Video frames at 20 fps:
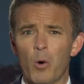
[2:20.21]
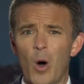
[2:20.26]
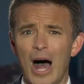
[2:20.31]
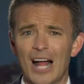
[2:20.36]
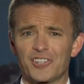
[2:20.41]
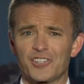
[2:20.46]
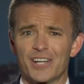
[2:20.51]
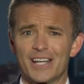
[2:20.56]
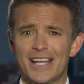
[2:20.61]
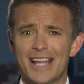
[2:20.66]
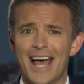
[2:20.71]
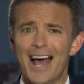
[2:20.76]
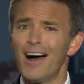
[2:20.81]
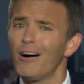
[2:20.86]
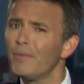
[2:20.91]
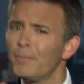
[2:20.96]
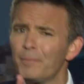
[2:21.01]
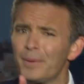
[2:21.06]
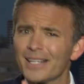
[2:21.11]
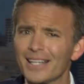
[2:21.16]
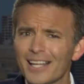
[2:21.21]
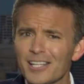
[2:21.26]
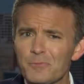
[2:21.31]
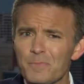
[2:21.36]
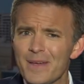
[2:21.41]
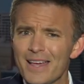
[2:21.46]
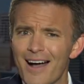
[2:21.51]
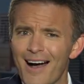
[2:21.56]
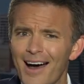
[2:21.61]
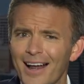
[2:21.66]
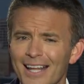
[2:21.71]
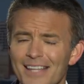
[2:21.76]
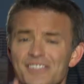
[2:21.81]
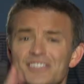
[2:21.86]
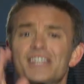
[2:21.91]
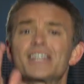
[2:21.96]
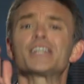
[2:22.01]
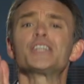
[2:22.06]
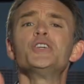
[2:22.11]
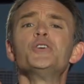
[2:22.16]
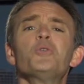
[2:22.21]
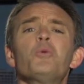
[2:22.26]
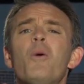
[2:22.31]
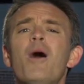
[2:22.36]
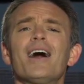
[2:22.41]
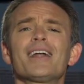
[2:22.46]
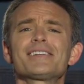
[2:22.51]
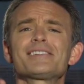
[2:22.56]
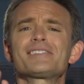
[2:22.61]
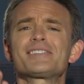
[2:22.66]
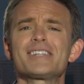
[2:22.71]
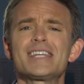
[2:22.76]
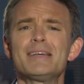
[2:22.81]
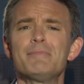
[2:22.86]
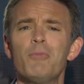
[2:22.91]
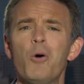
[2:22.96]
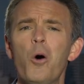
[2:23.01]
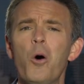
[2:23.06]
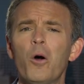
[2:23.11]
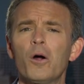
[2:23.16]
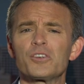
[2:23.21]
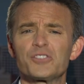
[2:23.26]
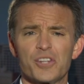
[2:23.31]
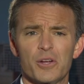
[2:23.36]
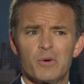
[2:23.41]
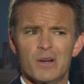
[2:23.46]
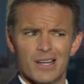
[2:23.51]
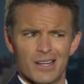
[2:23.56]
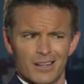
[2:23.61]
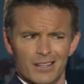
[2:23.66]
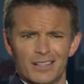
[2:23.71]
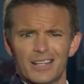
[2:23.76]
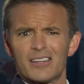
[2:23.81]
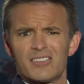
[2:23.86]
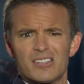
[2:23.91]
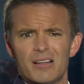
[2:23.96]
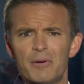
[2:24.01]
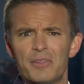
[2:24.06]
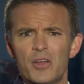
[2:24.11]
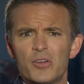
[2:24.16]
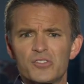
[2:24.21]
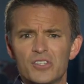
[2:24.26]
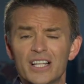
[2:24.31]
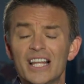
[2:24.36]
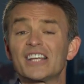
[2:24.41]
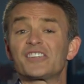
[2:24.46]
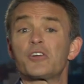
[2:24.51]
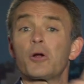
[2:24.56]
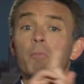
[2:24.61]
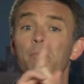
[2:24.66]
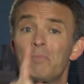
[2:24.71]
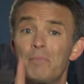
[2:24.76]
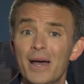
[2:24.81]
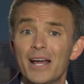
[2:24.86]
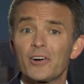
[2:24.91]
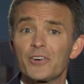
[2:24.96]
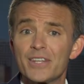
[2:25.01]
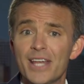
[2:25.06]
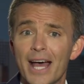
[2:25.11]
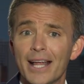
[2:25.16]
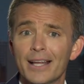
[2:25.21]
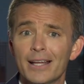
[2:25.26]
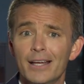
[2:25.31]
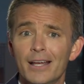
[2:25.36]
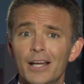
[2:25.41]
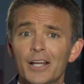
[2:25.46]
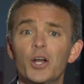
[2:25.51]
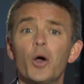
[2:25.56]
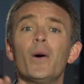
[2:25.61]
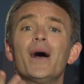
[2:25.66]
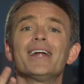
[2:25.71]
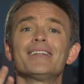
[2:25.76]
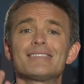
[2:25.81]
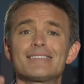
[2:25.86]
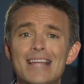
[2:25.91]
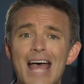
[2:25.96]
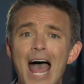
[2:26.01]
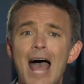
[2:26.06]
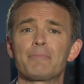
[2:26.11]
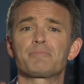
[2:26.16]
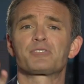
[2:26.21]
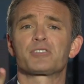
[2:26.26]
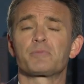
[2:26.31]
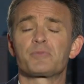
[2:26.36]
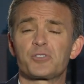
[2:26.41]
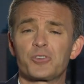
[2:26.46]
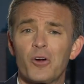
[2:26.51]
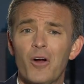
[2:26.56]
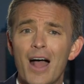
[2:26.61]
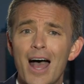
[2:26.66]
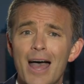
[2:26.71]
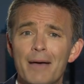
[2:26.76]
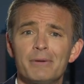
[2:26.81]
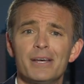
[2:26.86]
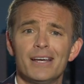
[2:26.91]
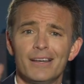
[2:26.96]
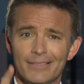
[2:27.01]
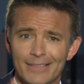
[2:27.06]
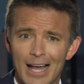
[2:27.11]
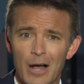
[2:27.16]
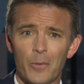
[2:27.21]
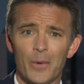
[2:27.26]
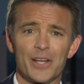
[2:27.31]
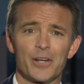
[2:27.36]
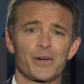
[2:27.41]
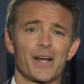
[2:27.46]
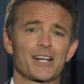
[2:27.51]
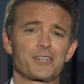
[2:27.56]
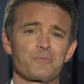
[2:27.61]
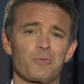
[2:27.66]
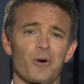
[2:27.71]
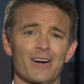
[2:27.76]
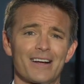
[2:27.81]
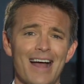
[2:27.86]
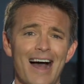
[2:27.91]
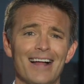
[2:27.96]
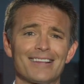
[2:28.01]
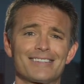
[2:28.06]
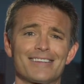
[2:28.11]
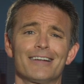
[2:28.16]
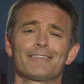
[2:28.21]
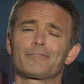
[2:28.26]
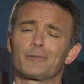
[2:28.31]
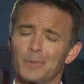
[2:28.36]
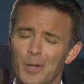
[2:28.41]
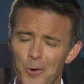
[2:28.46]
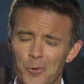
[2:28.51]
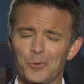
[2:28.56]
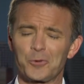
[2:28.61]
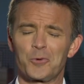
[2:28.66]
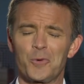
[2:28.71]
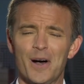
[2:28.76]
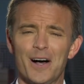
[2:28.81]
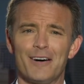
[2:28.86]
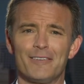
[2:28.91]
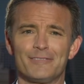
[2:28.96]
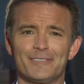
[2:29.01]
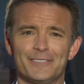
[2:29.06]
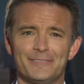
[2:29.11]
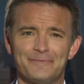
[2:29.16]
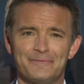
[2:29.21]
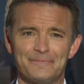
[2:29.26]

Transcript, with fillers: watching now, but let's be honest, you want to see more. So click some of those links, or better yet, go ahead and tap subscribe. That way you'll catch more content from Local 12.